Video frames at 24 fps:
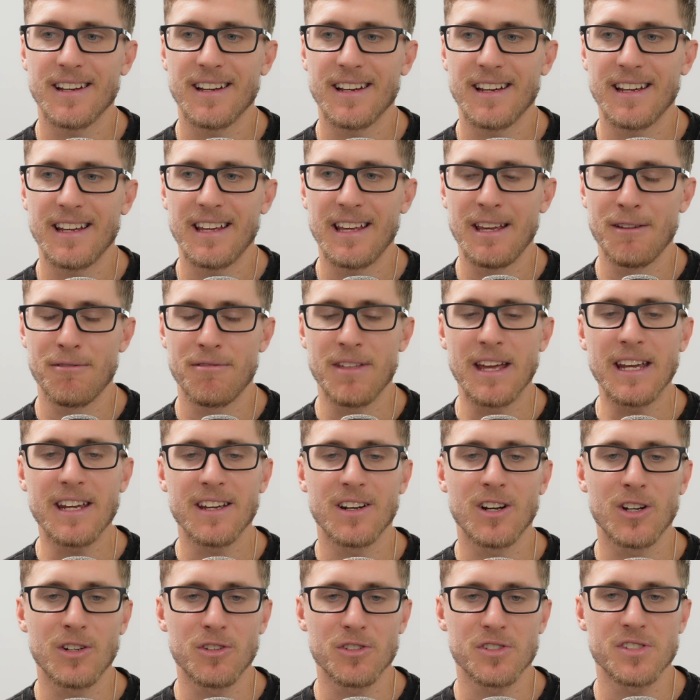if they can
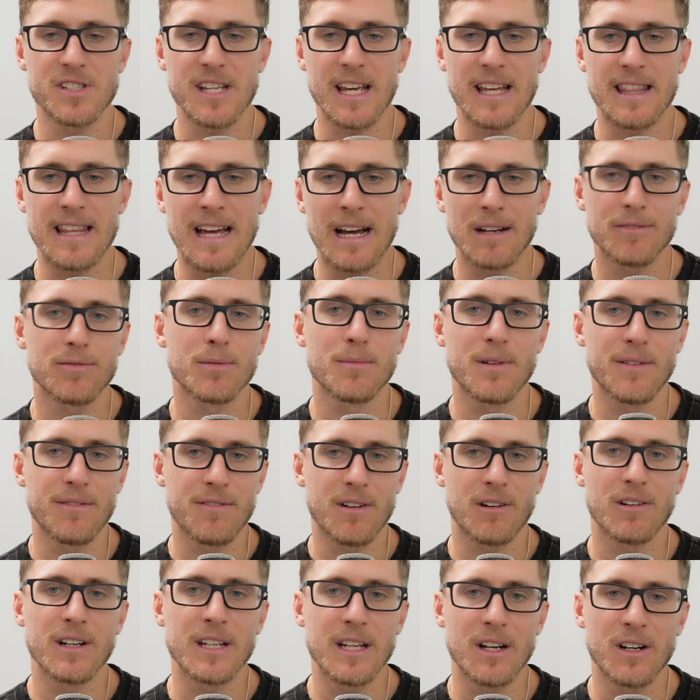understand that from a
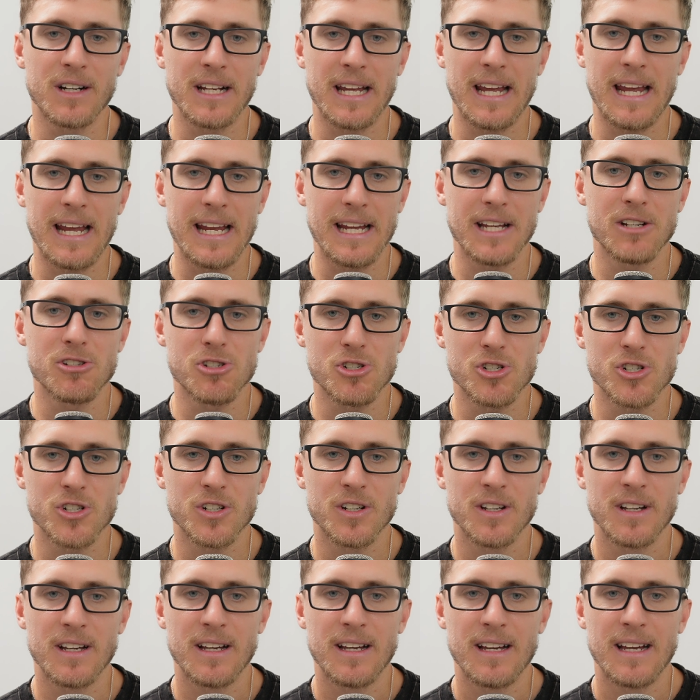very young age
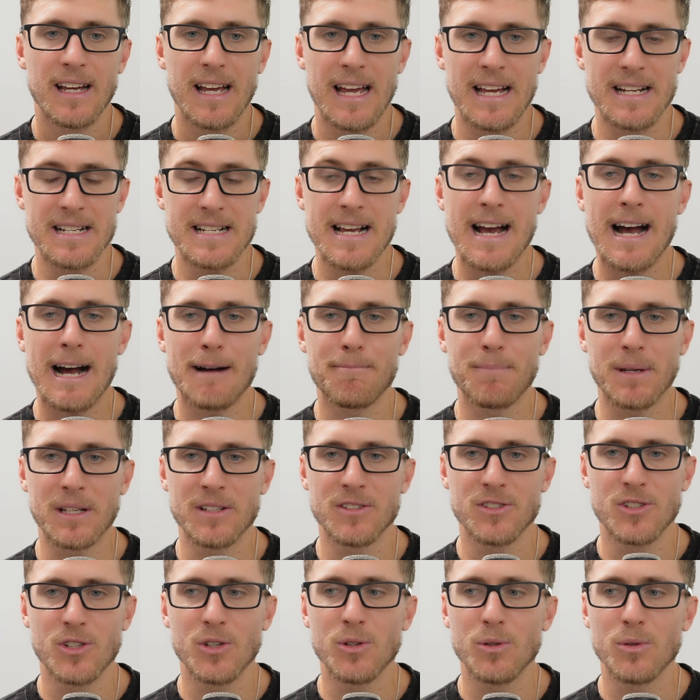and tap
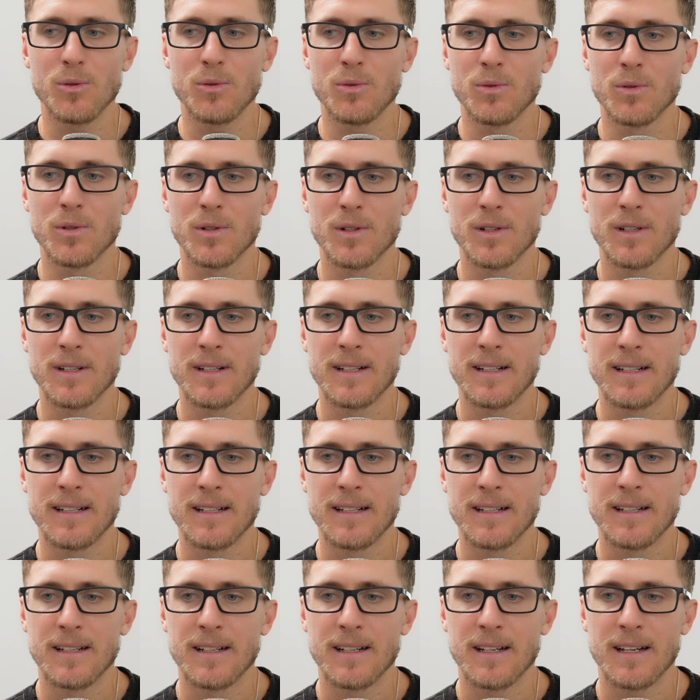into
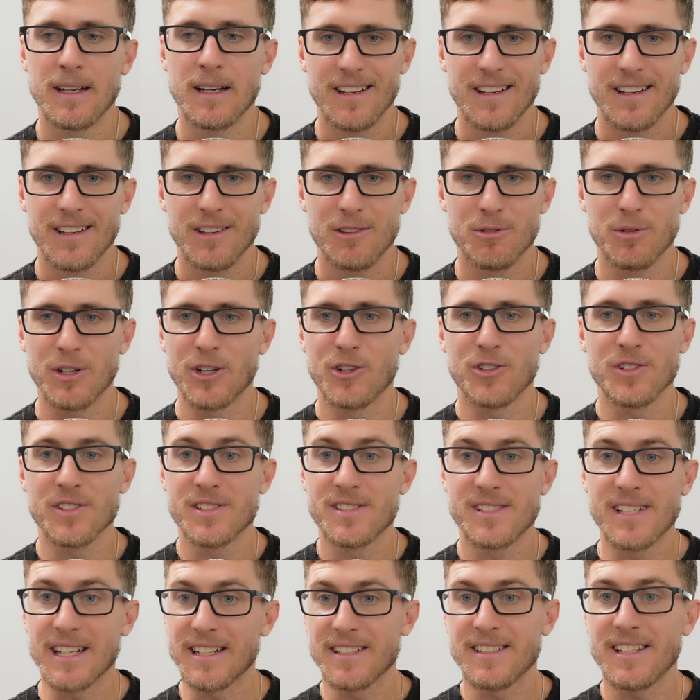
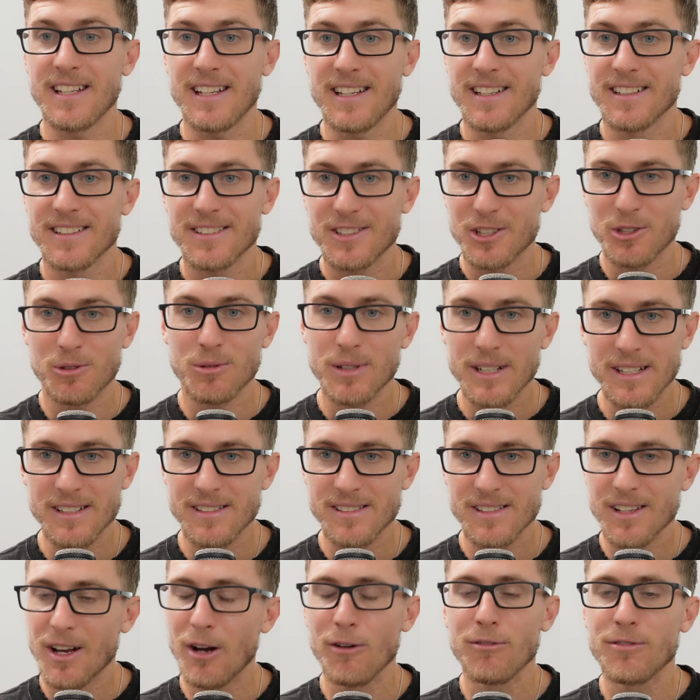360
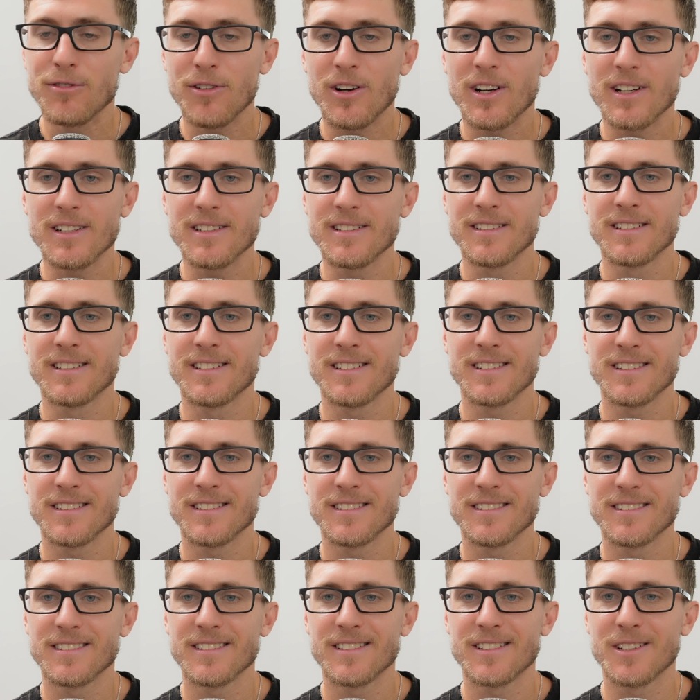degrees of fun,
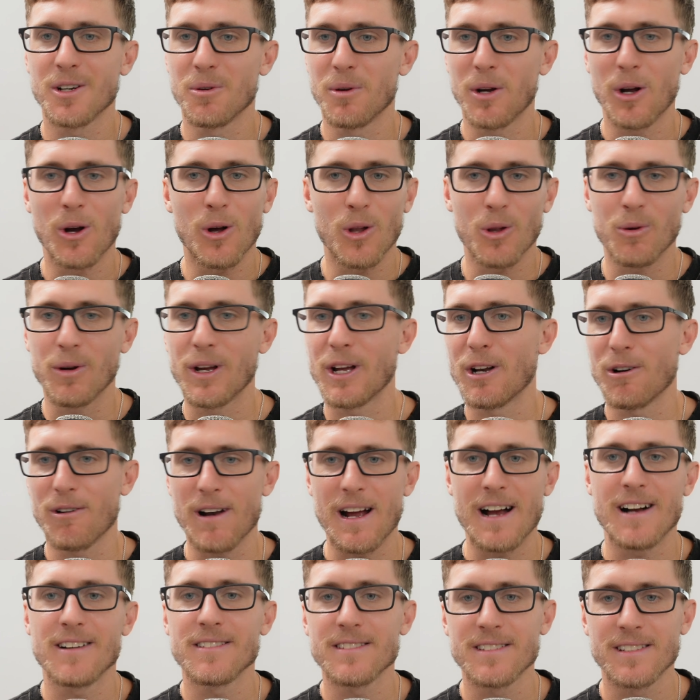going all the way
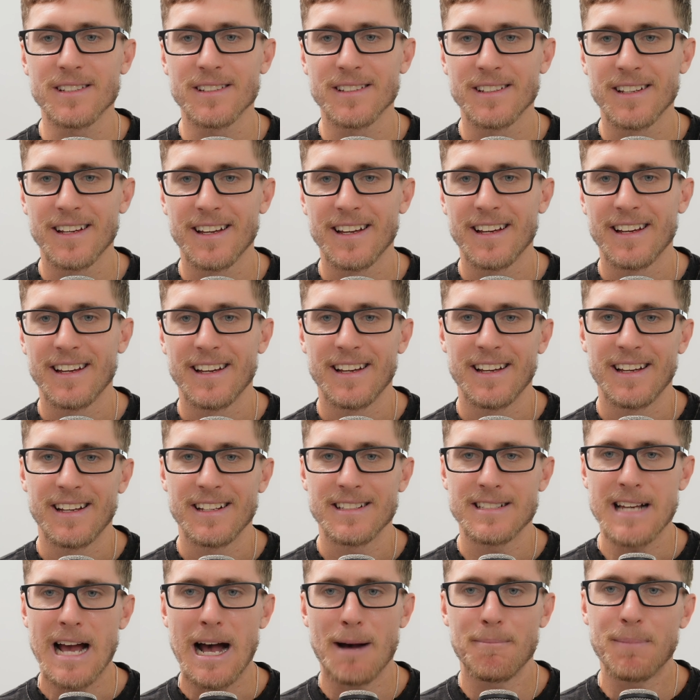around,
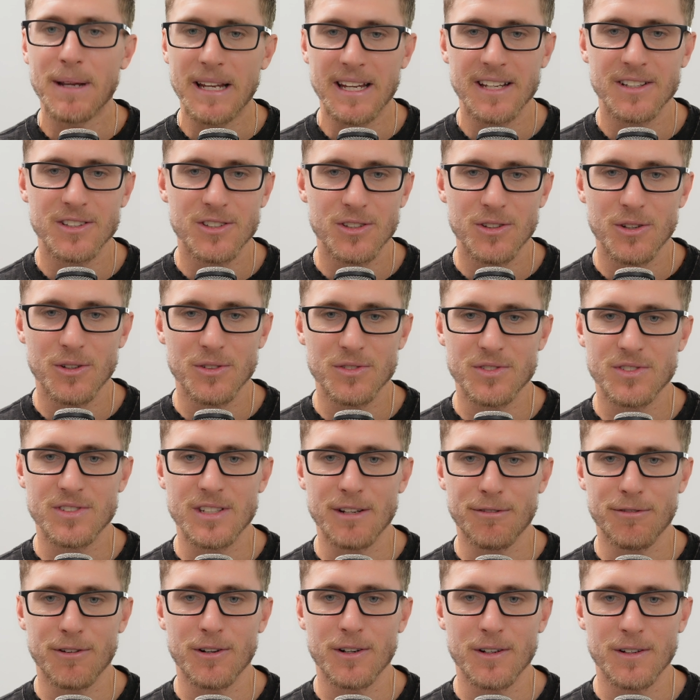tapping into those
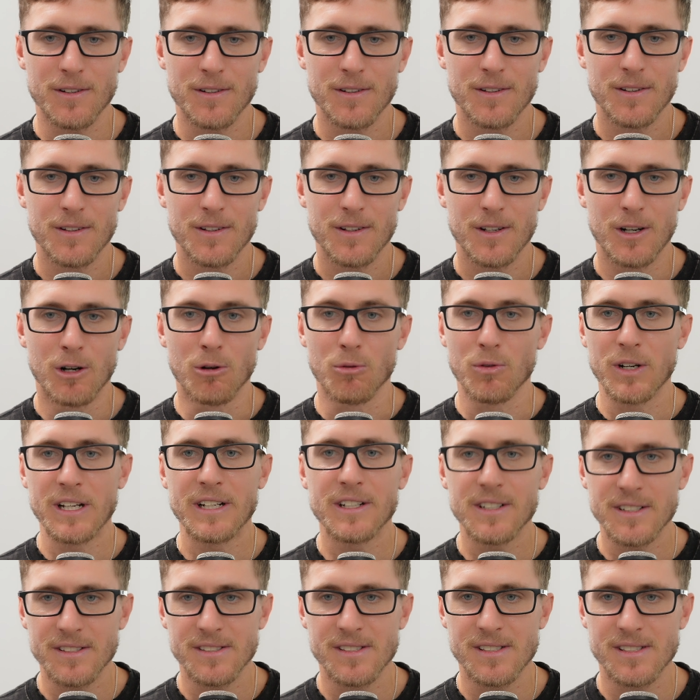different
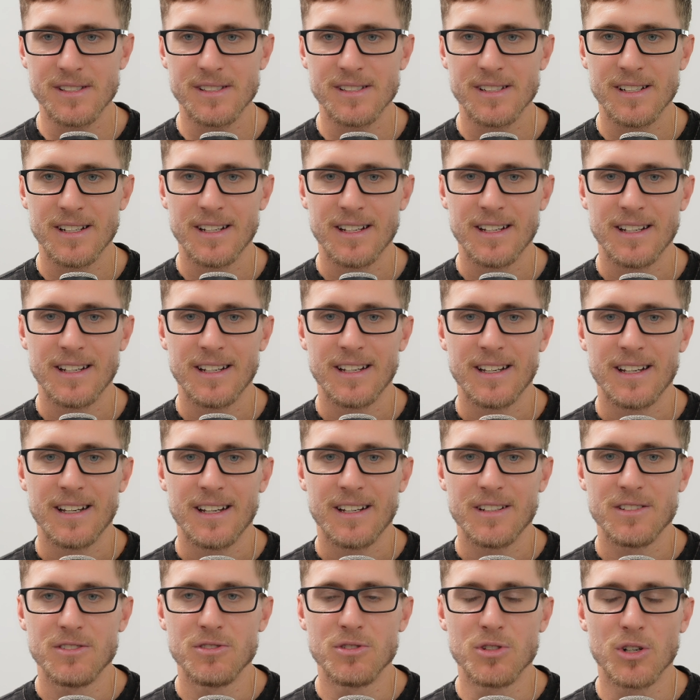arenas,
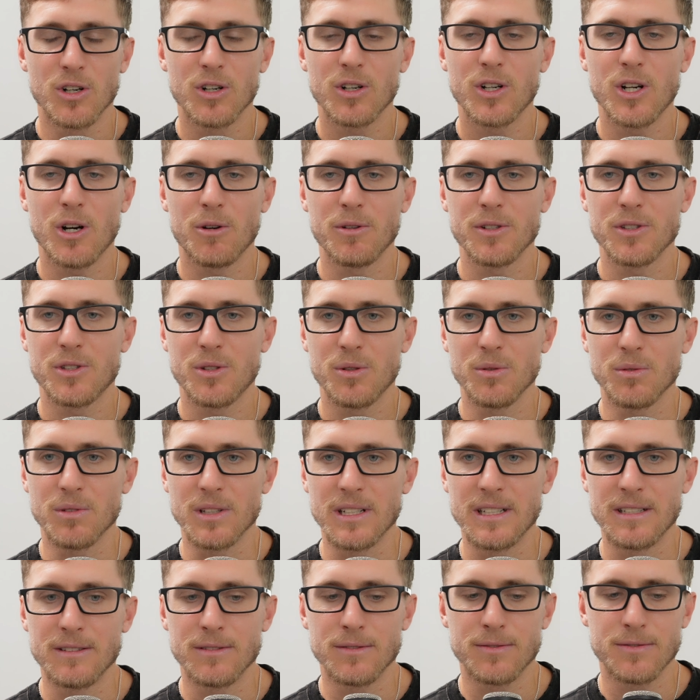they're going to
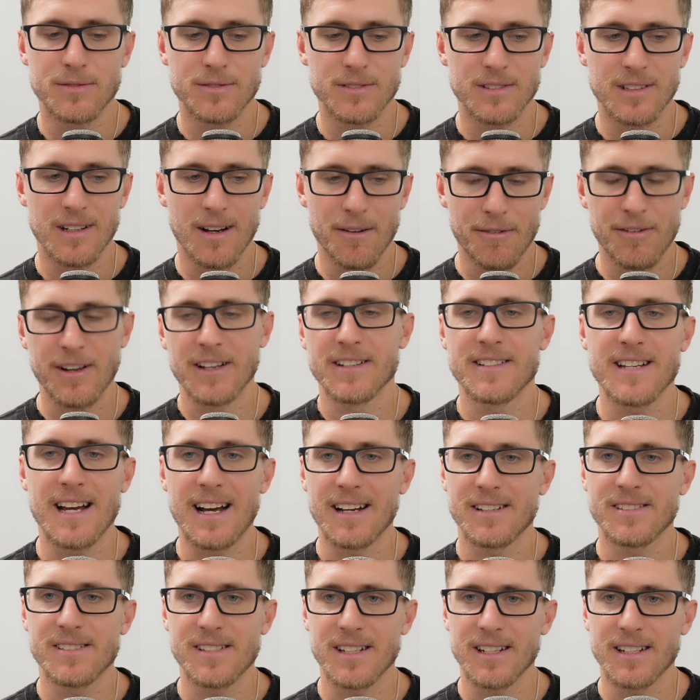live a
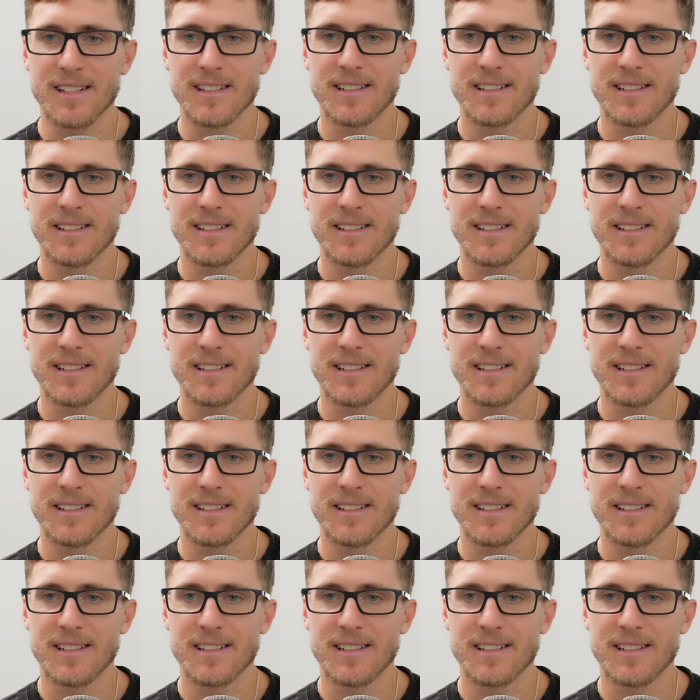fantastic